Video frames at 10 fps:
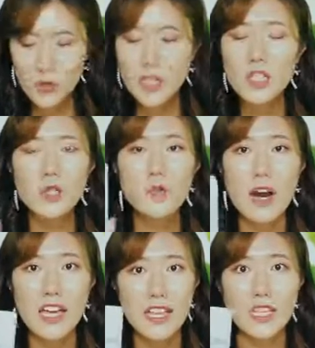You can
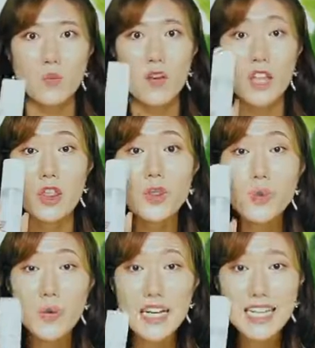spray this within
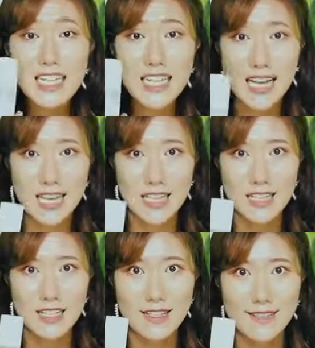3
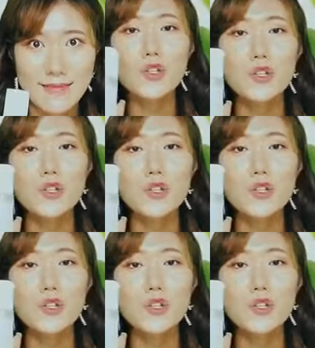seconds